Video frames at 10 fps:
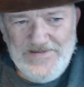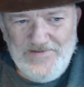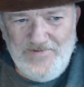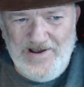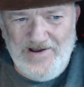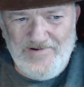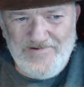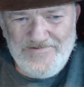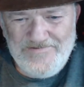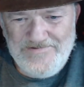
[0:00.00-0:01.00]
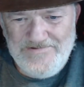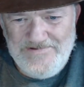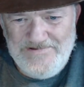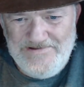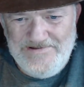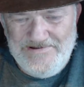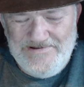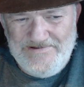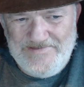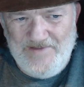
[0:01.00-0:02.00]
Wow.
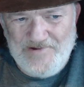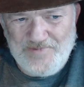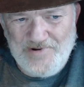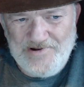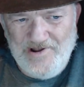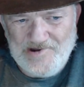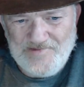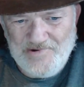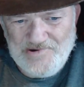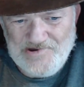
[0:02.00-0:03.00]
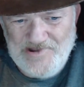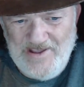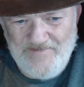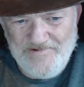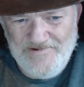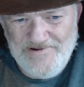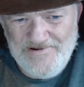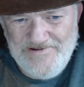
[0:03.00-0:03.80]
That was pretty awesome what just happened.